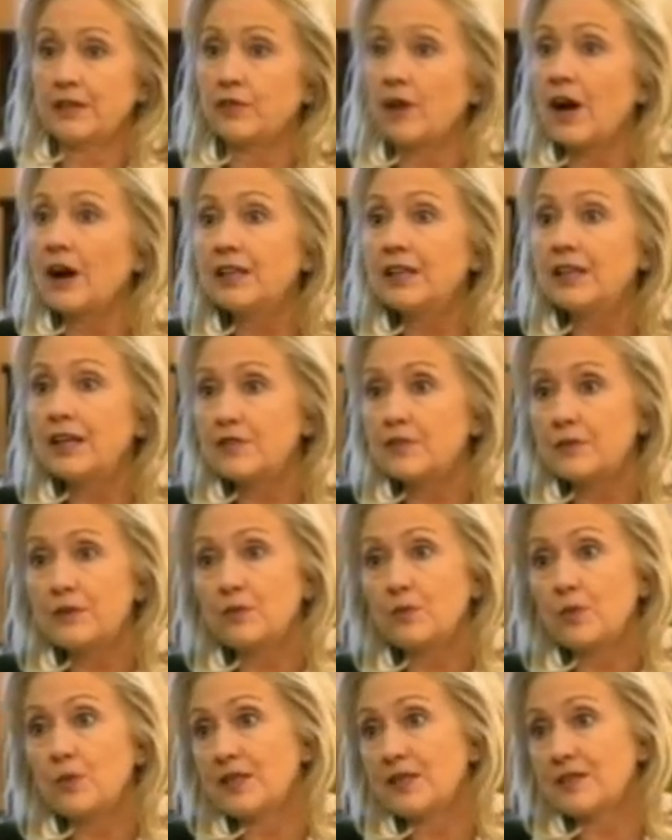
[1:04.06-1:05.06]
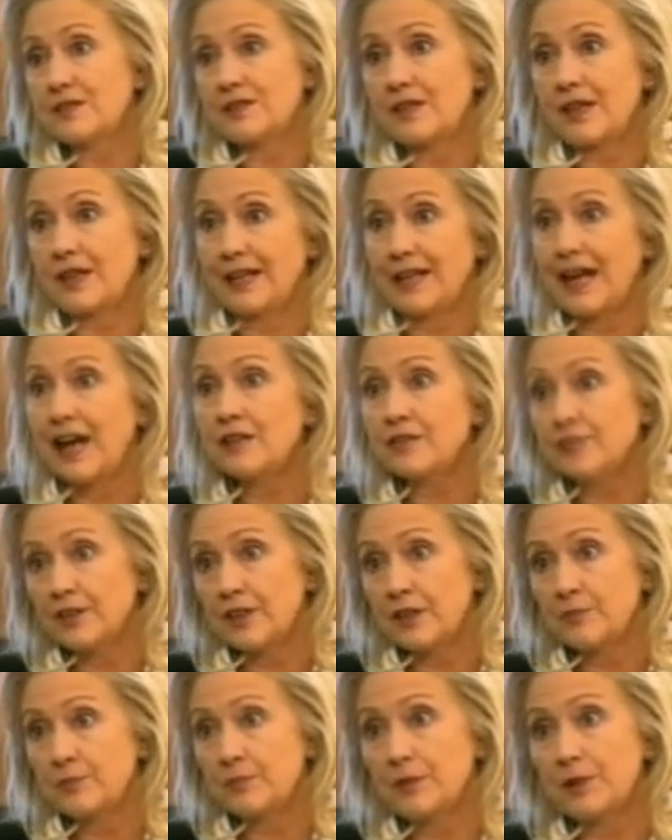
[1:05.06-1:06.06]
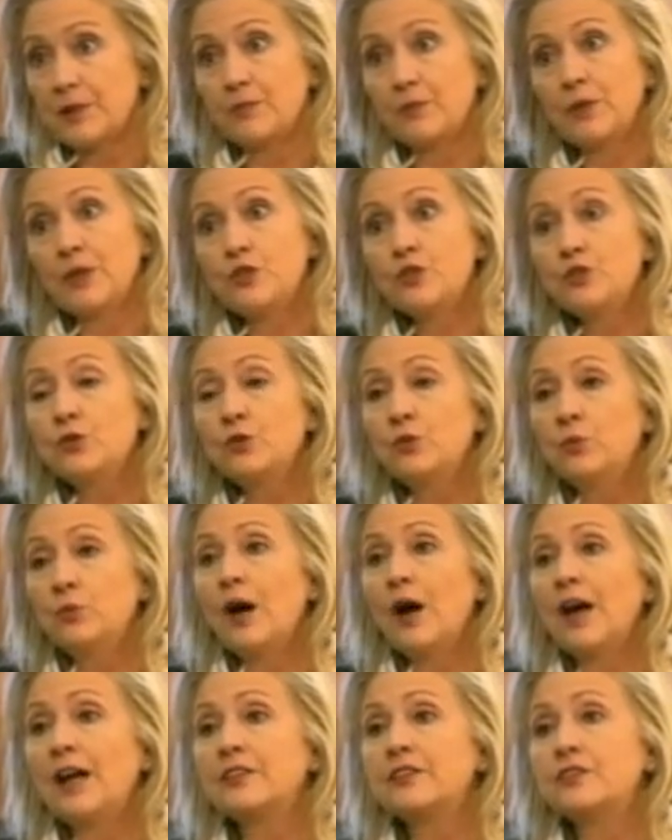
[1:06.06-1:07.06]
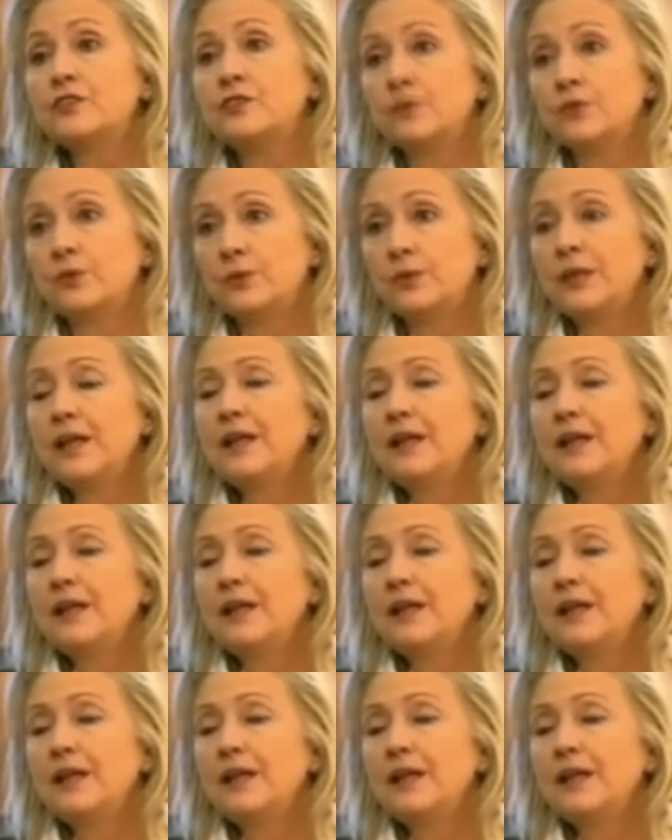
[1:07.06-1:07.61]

our government, wants a conflict, but we do want to